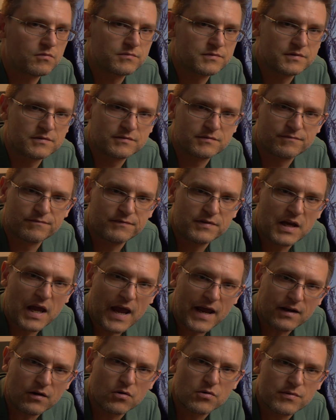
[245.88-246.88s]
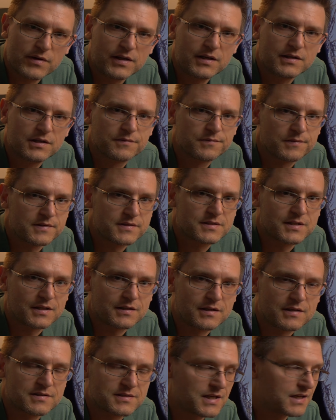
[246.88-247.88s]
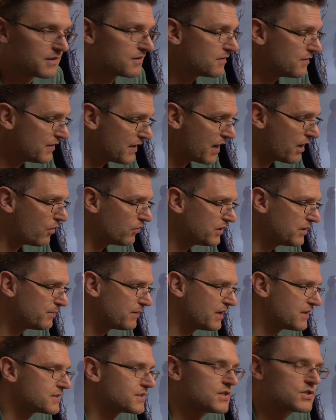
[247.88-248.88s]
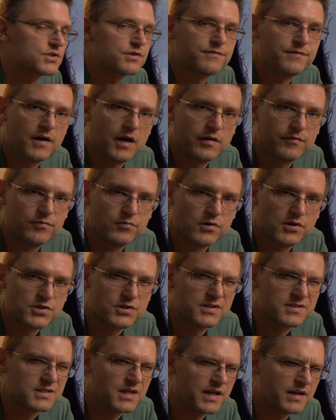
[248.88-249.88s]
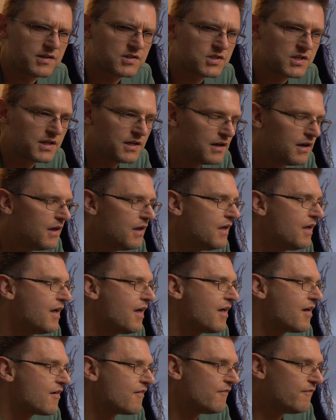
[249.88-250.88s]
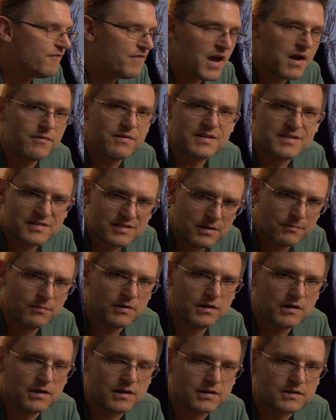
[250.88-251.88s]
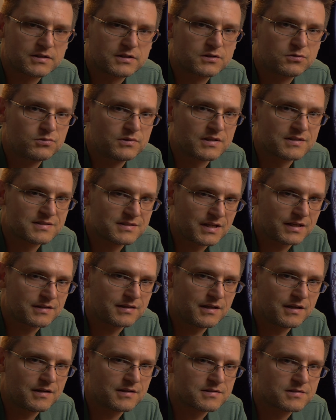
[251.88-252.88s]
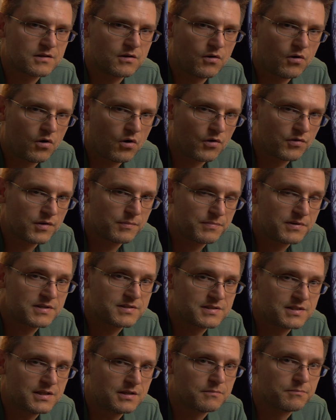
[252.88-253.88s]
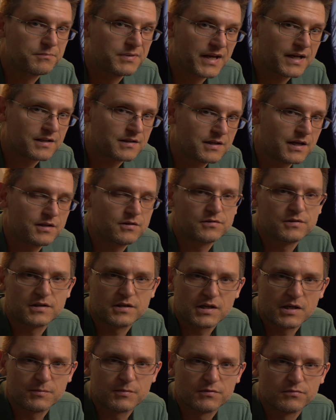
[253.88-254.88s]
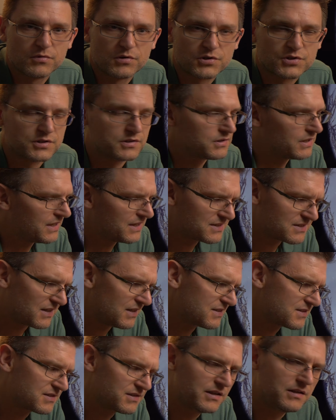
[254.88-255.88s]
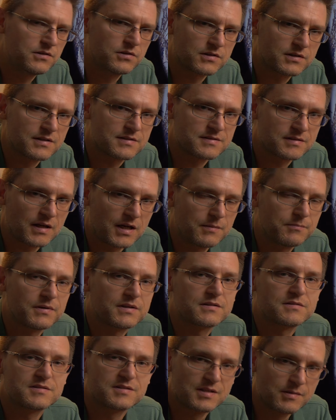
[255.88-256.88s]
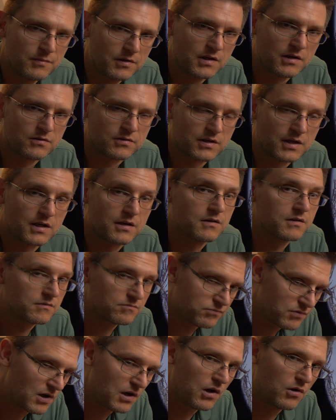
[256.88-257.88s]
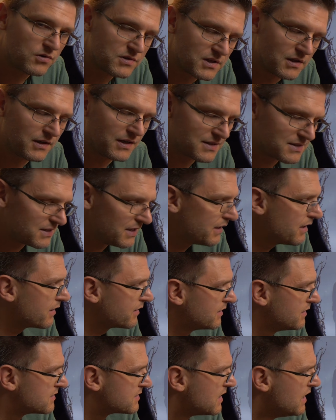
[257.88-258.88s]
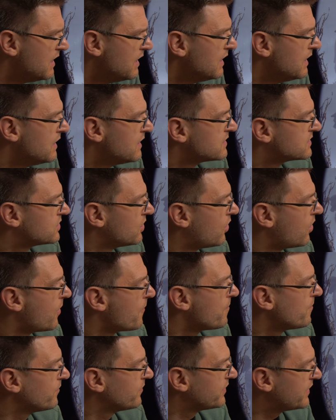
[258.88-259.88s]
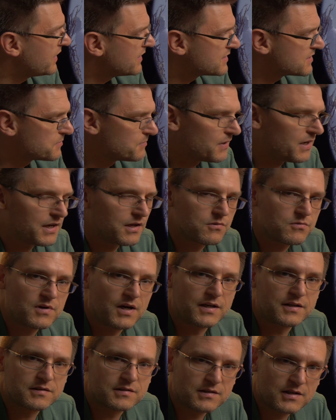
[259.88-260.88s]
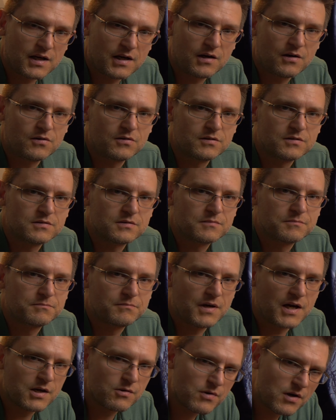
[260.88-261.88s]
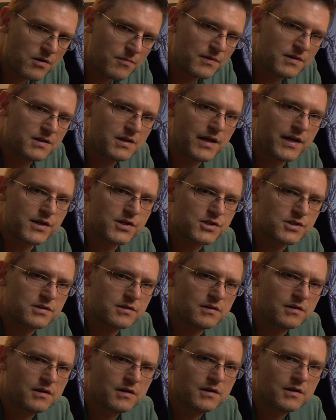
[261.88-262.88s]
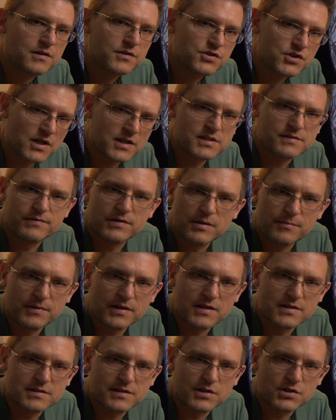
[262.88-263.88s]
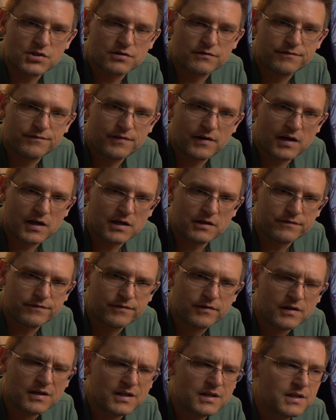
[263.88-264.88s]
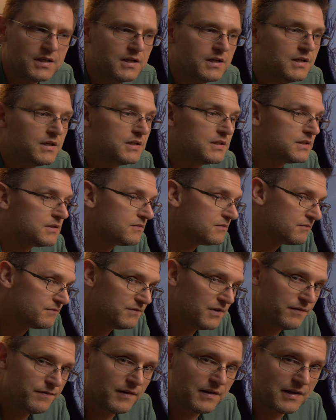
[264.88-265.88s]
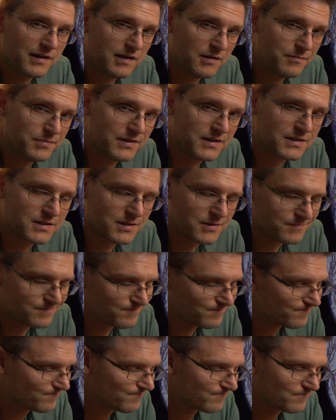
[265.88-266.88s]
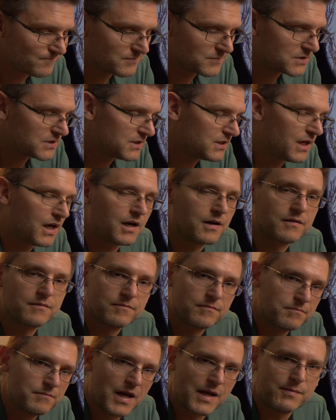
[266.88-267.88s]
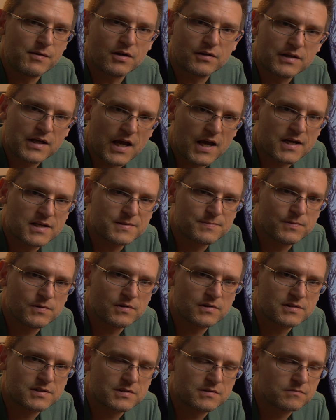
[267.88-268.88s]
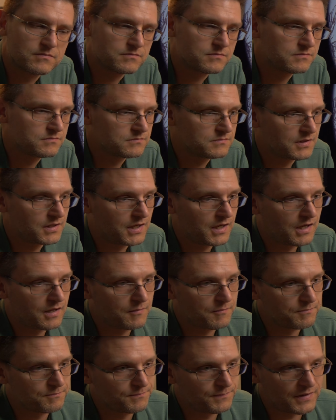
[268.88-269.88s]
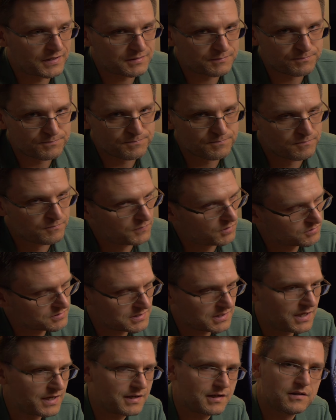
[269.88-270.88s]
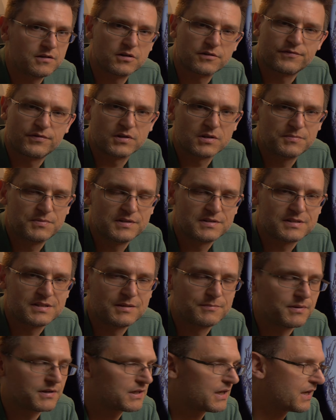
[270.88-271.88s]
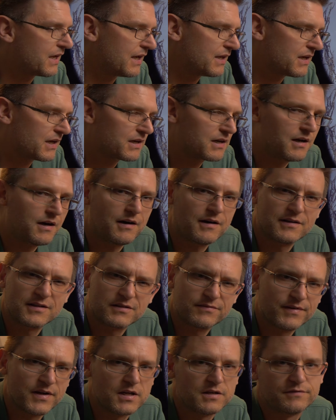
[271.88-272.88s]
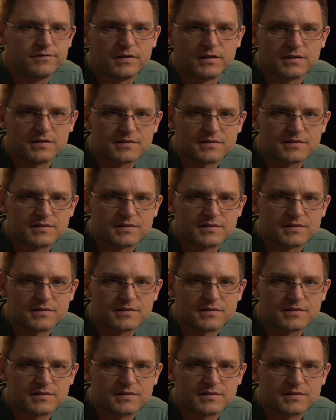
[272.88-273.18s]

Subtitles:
we had already different settings, and now the PlayStation 5 version is actually very similar to the settings on the PC back then on the demo version. It's still not the same, but similar, okay? Closer, let's say like this. So that's my right now, my recommendation just for the PlayStation 5. With a little bit, maybe on the Xbox, but most likely not for the PC. But again, I can't verify